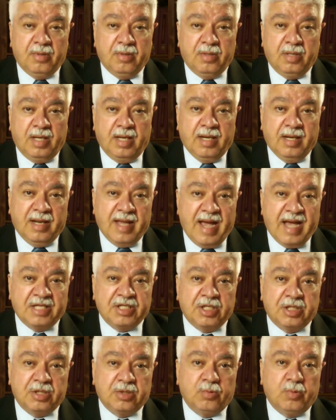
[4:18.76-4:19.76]
It
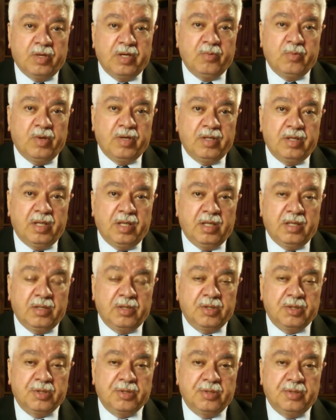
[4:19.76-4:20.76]
lasts 21
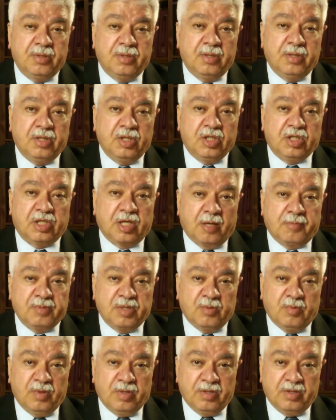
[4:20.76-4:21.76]
years
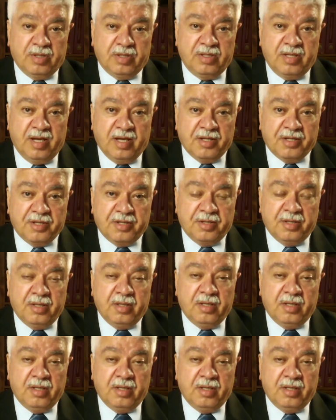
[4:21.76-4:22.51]
subsequent to the death